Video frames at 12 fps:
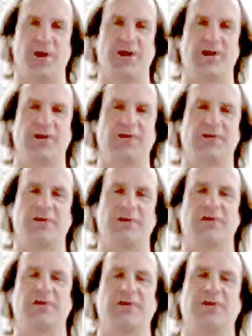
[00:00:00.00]

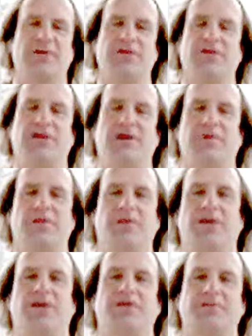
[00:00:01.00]
wake-induced lucid dream.
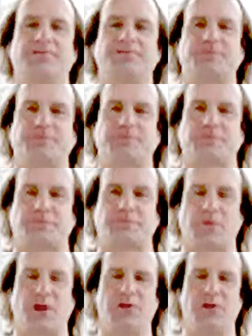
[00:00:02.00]
There's
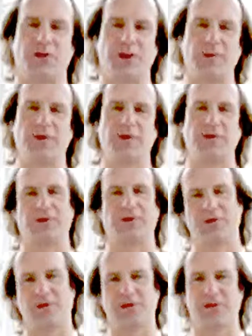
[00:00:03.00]
dream-induced
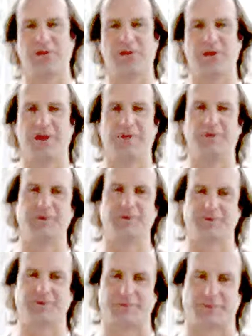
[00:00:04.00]
lucid
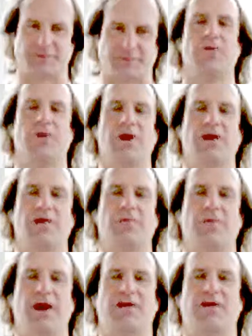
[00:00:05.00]
dreams, wake
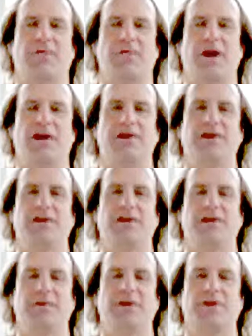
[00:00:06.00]
and back to bed,
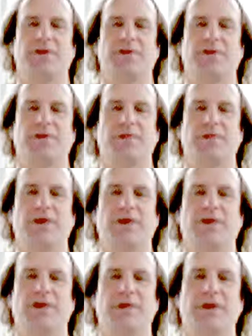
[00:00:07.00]

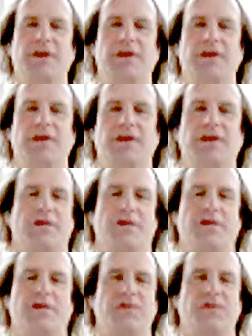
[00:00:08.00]
WBTV.
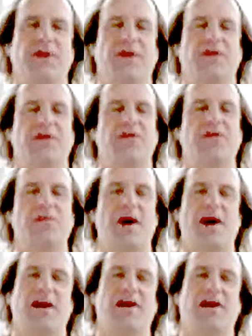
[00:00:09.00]
There's finger,
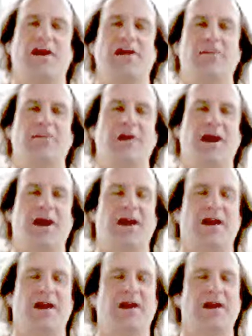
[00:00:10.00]
mnemonic,
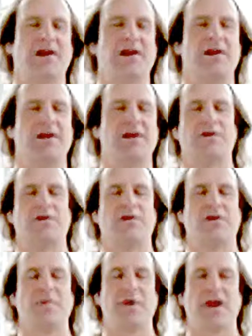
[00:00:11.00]
hypnotic,
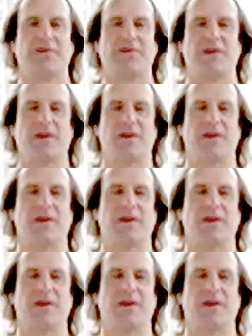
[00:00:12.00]
dream exit,